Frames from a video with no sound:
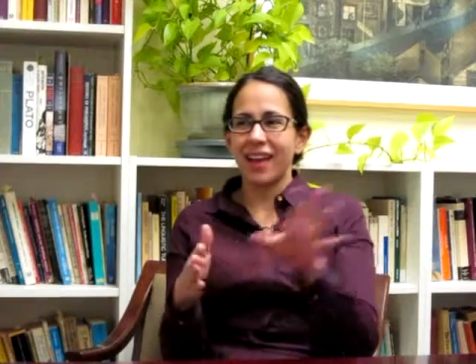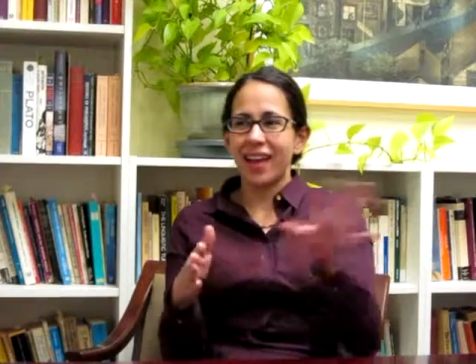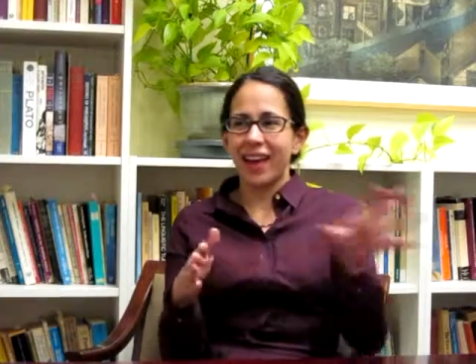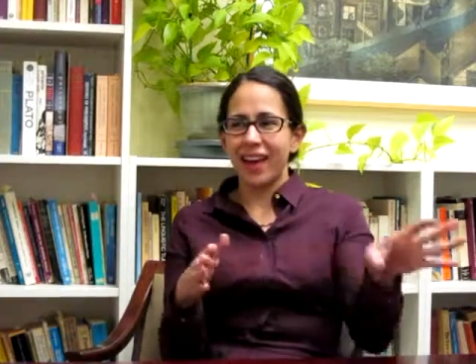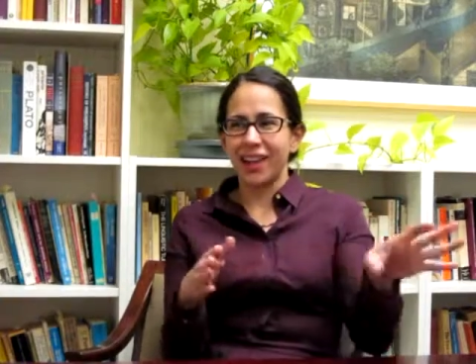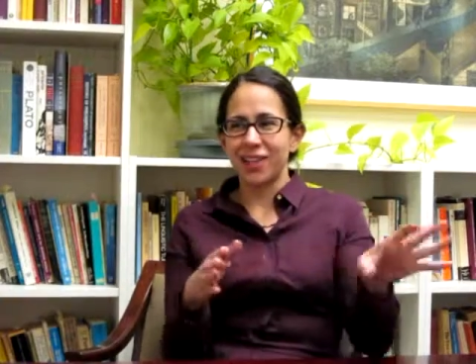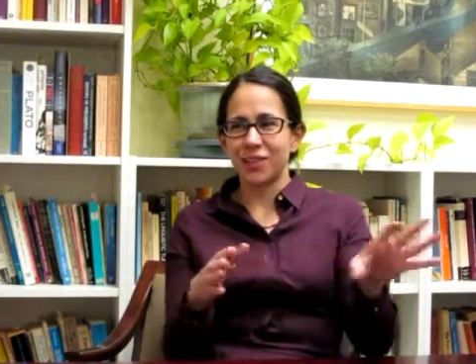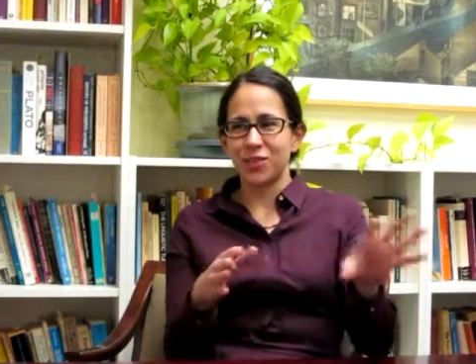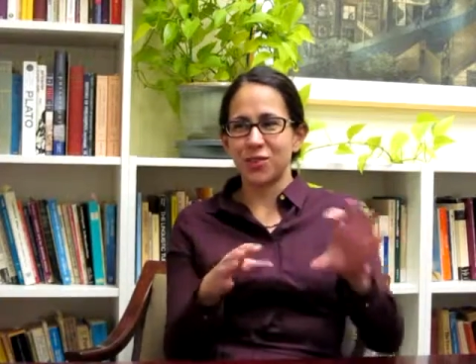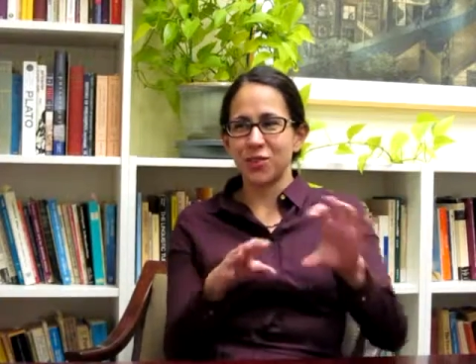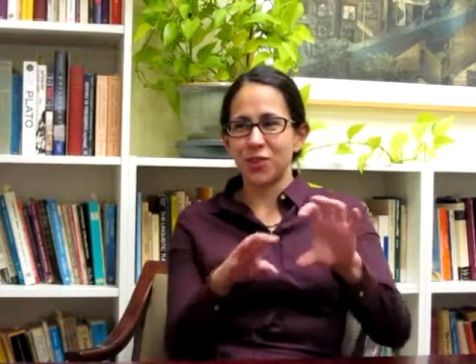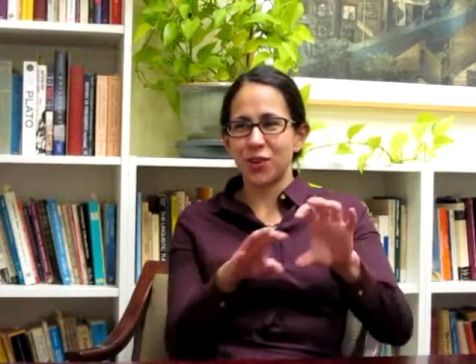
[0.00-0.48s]

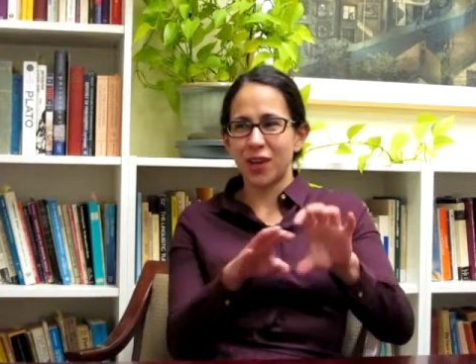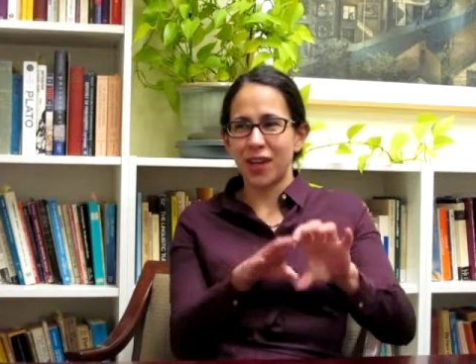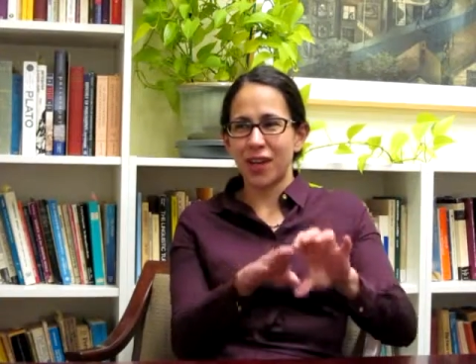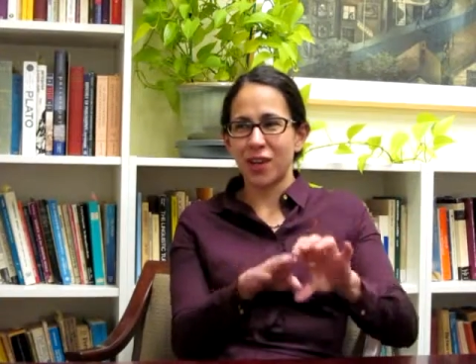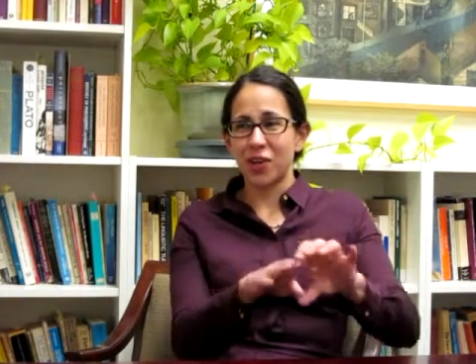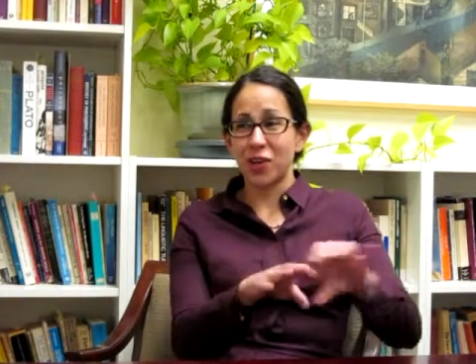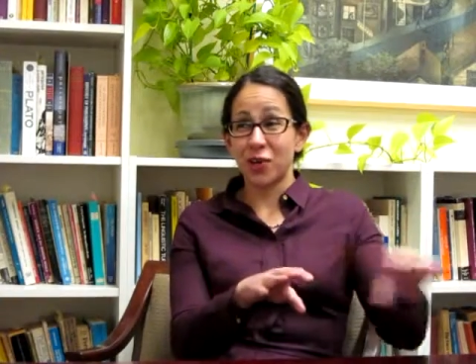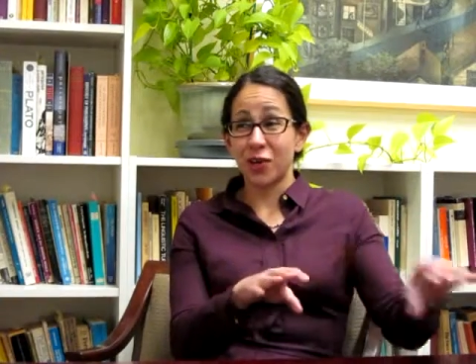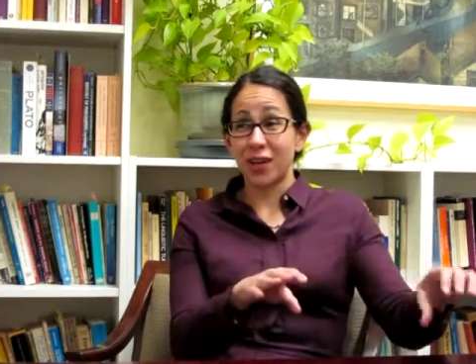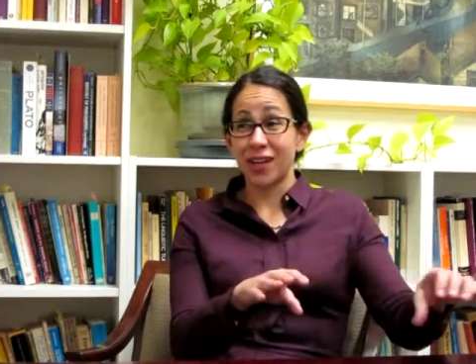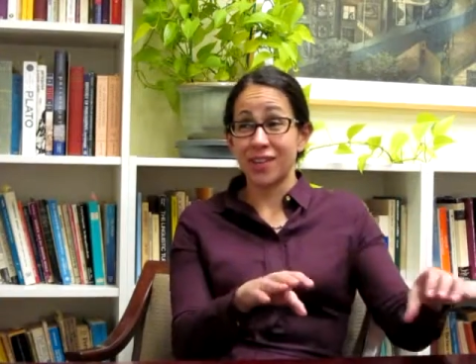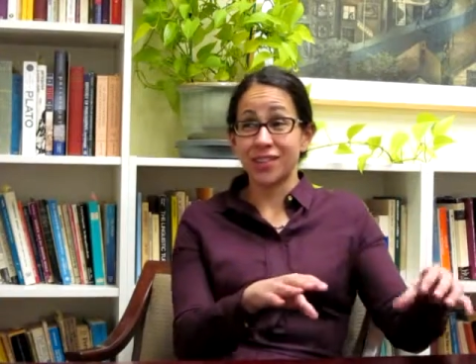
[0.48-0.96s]
as you kind
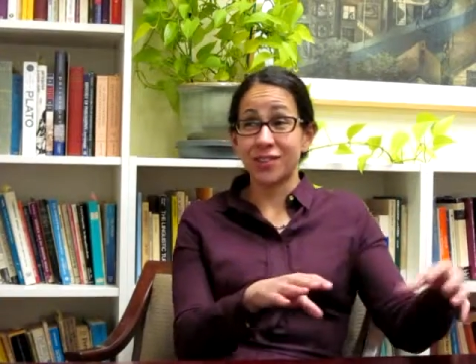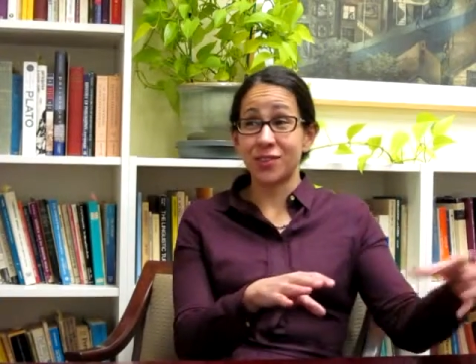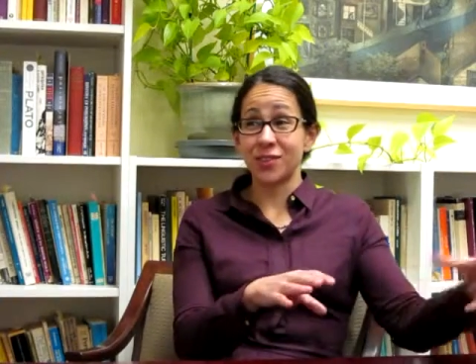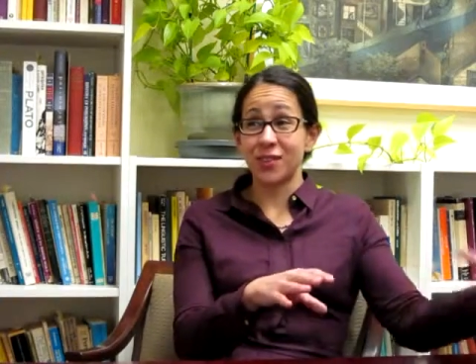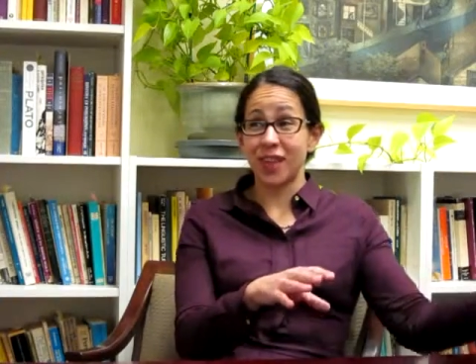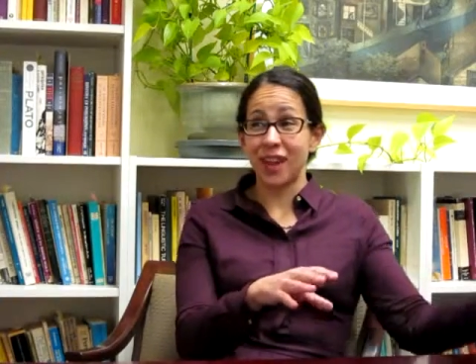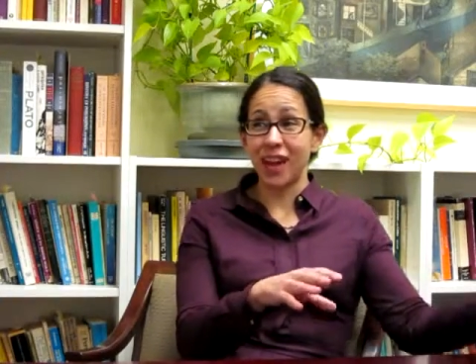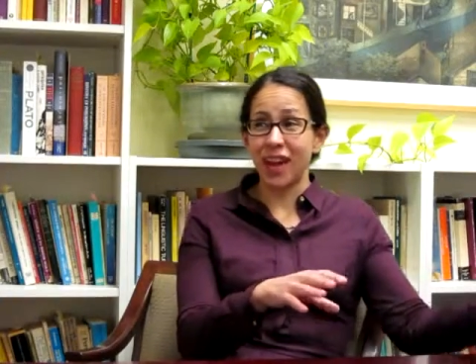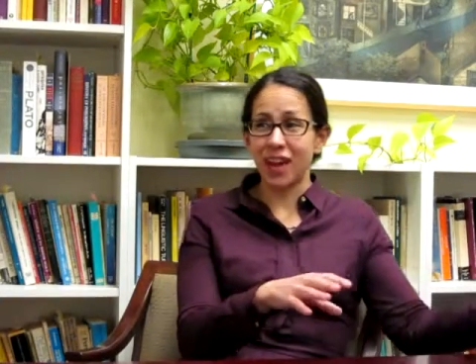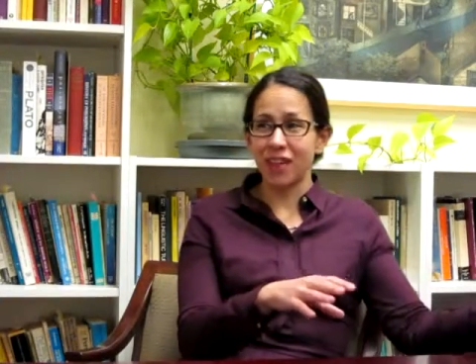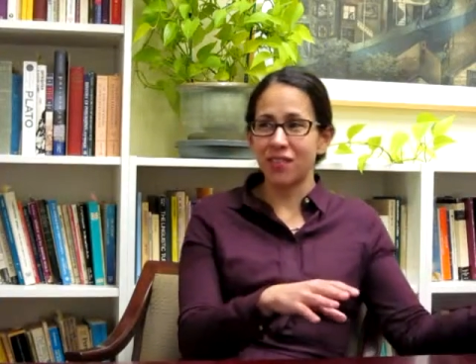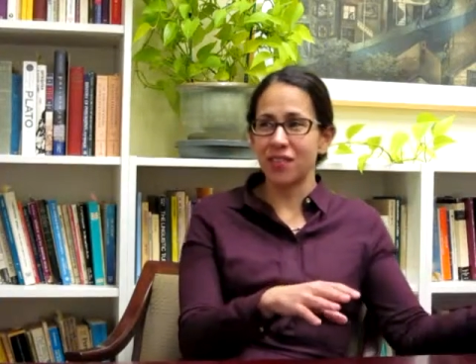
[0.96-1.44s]
of cross through
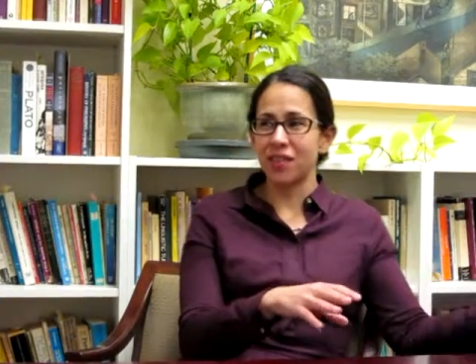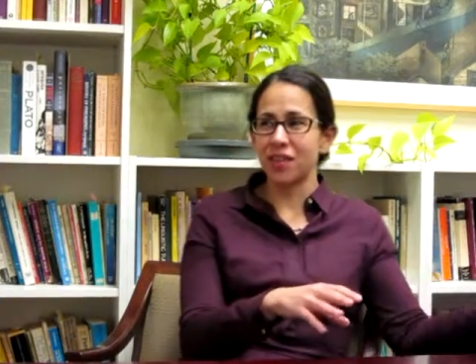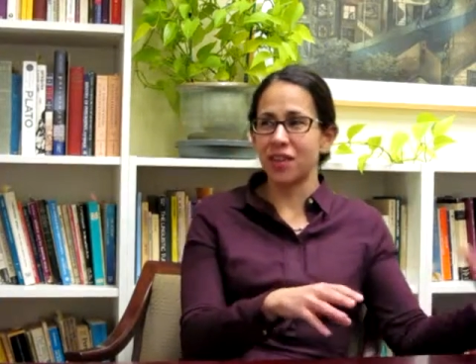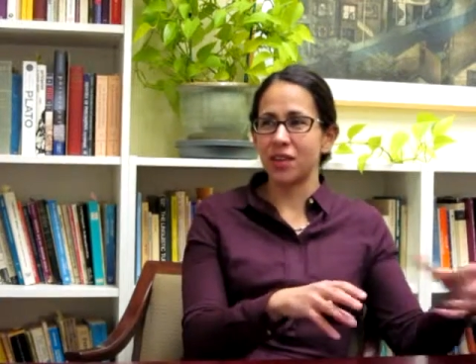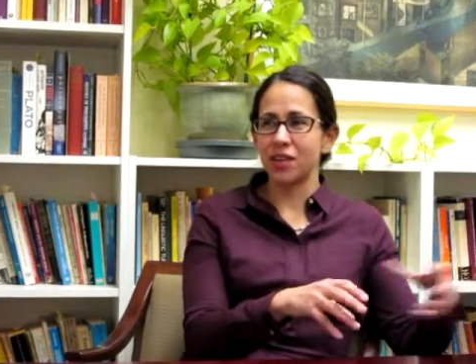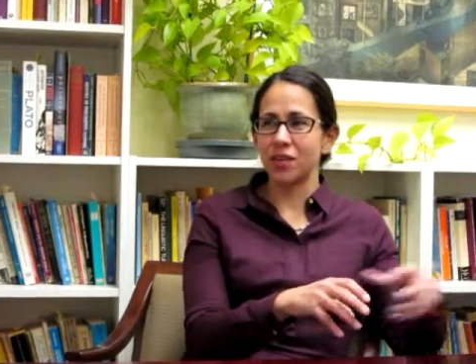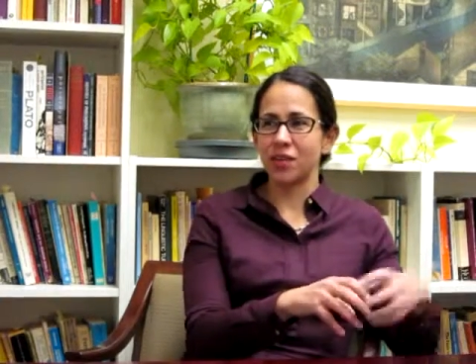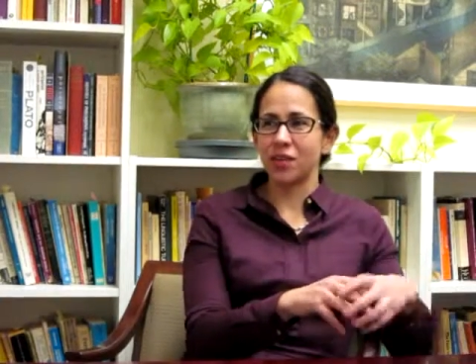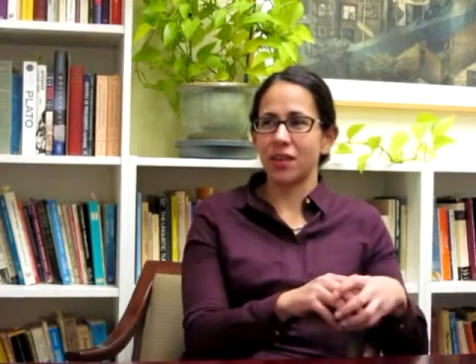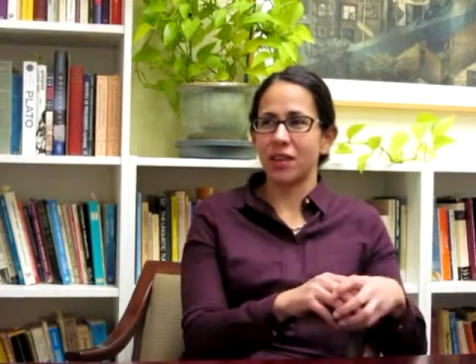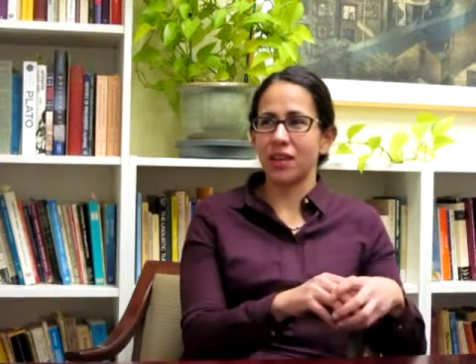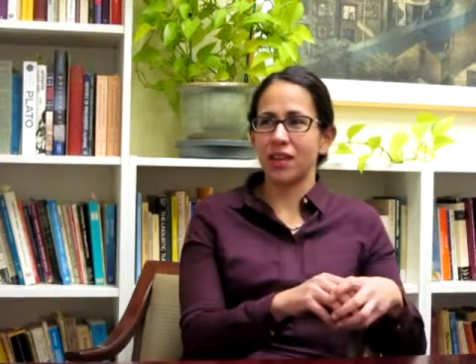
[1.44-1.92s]
that
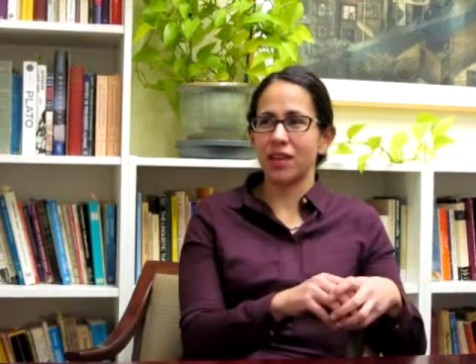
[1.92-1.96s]
avenue,